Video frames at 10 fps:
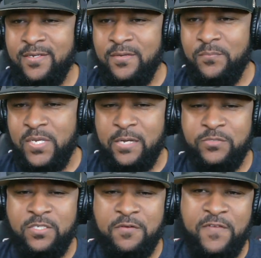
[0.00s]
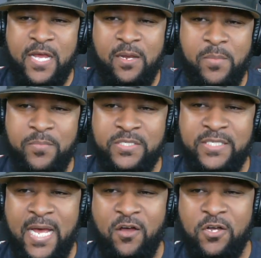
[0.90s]
Big ups to the family members.
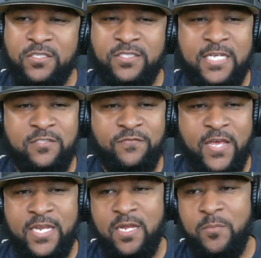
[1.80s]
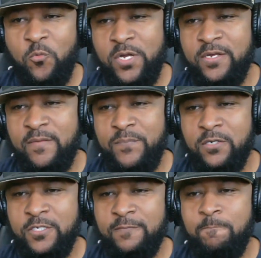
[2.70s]
Diehard Saints fan number one in the
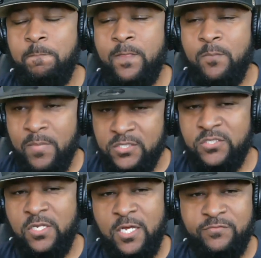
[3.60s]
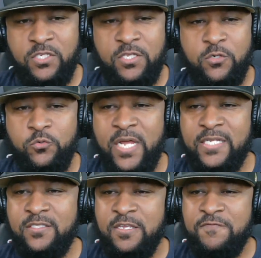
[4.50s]
building. Much love to you. Who
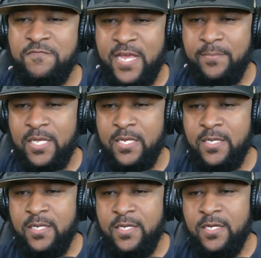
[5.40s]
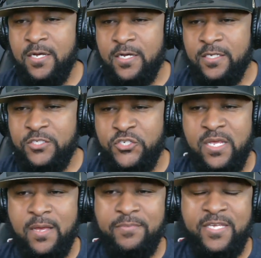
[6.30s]
that to your family? Uh,
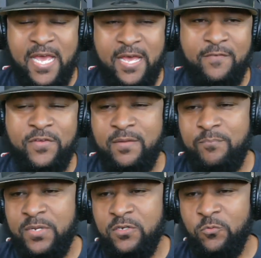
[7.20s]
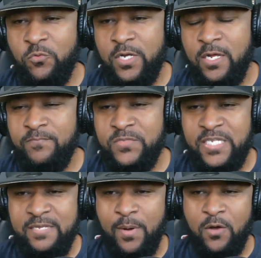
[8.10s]
GM Kev in the building. What up?
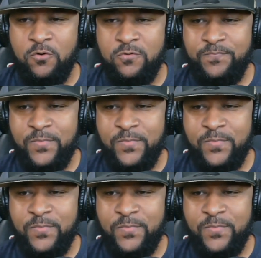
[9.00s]
Debo.